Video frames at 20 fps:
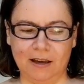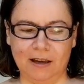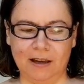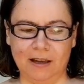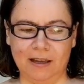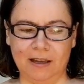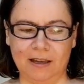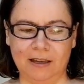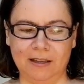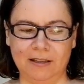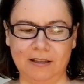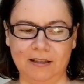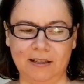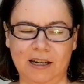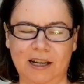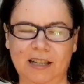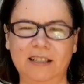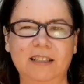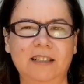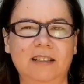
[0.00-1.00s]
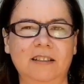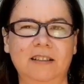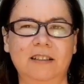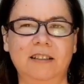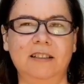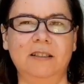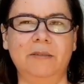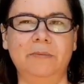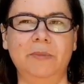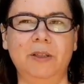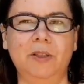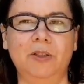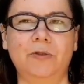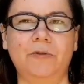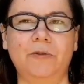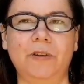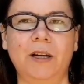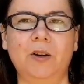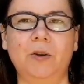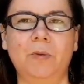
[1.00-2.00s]
And I did a little bit
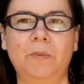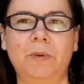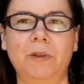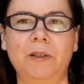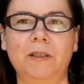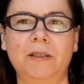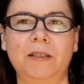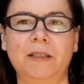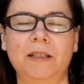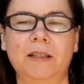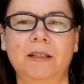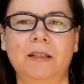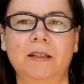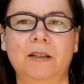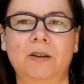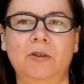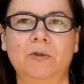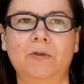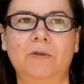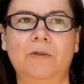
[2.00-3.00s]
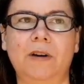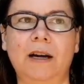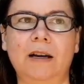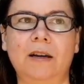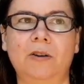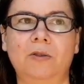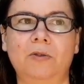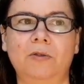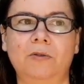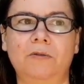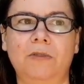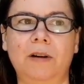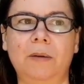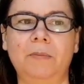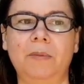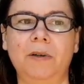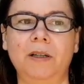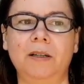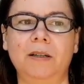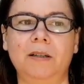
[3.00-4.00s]
of eco printing on
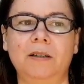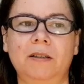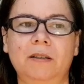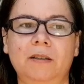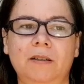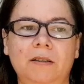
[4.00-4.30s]
fabric,